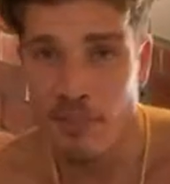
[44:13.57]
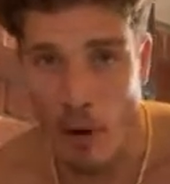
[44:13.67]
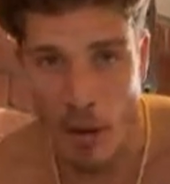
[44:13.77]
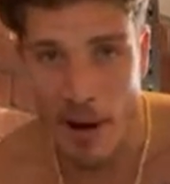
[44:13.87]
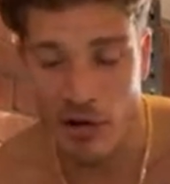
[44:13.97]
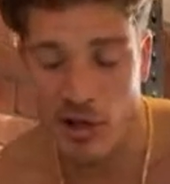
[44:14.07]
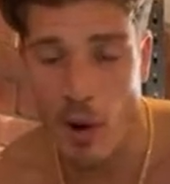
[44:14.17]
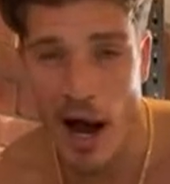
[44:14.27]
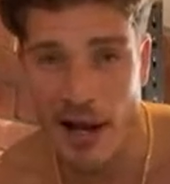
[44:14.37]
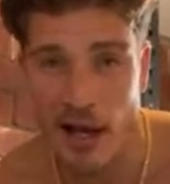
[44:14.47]
barbell
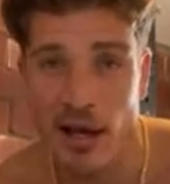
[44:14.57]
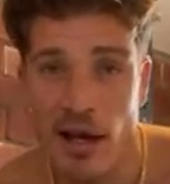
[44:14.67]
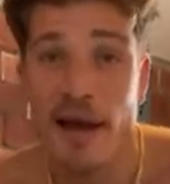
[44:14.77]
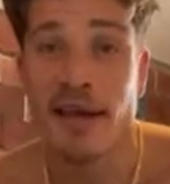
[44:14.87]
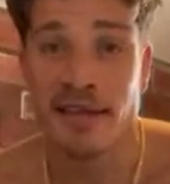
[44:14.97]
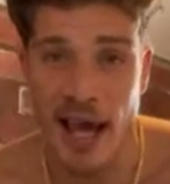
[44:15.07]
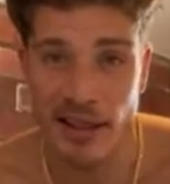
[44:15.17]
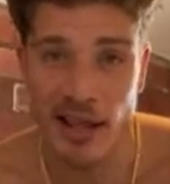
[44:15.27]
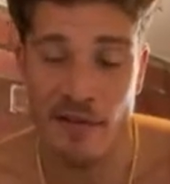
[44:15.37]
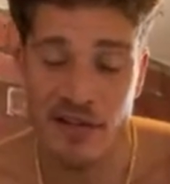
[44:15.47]
squatting,
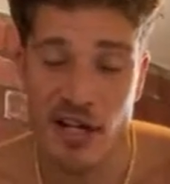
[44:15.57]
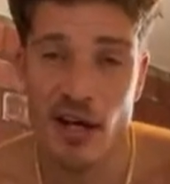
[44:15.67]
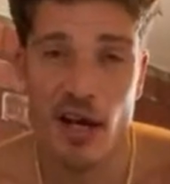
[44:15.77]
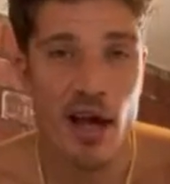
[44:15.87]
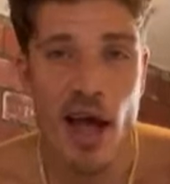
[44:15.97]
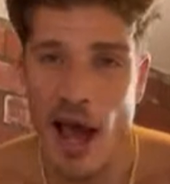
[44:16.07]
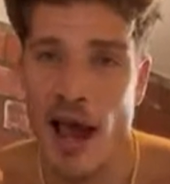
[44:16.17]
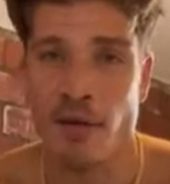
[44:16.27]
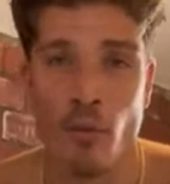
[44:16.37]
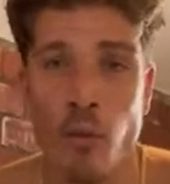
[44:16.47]
deadlifts,
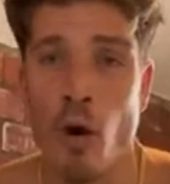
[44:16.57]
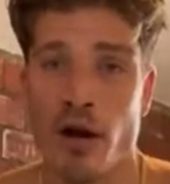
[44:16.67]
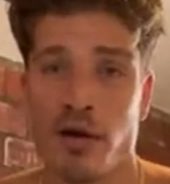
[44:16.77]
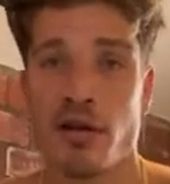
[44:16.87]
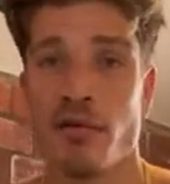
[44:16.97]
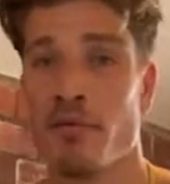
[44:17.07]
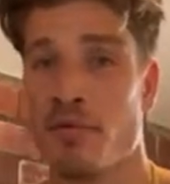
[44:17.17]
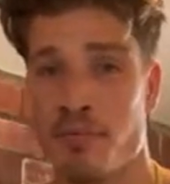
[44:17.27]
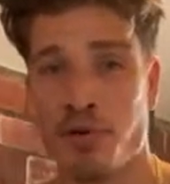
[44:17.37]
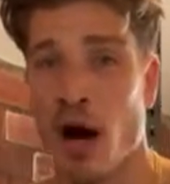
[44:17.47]
and one
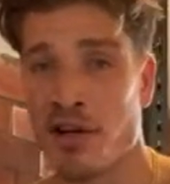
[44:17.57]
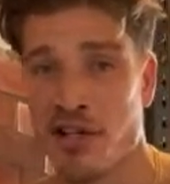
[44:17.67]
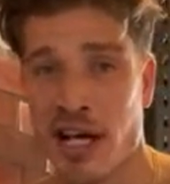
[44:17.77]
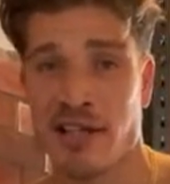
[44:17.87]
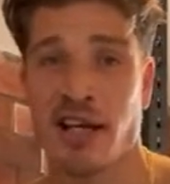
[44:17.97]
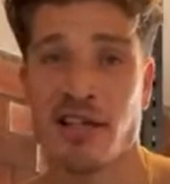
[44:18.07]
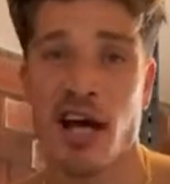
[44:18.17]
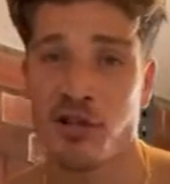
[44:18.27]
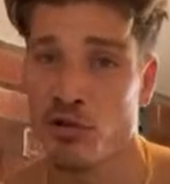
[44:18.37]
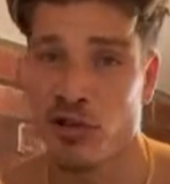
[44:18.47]
uh, chest
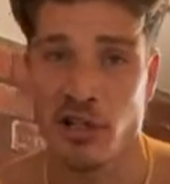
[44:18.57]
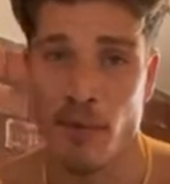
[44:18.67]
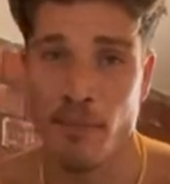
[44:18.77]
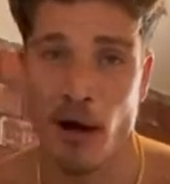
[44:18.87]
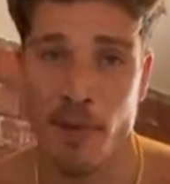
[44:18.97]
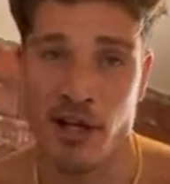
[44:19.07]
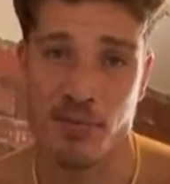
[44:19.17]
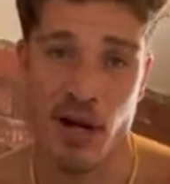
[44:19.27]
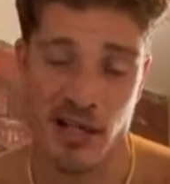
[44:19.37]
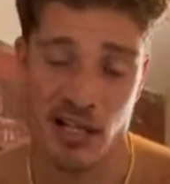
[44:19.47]
exercise, usually dumbbell bench
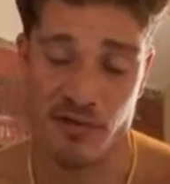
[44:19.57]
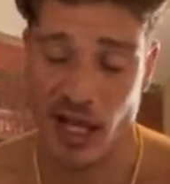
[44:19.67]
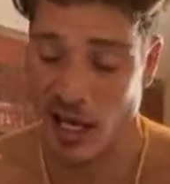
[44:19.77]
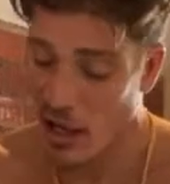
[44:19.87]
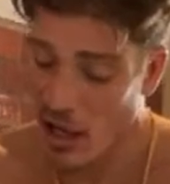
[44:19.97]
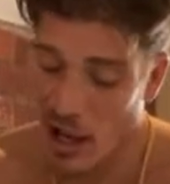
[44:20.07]
press as of late.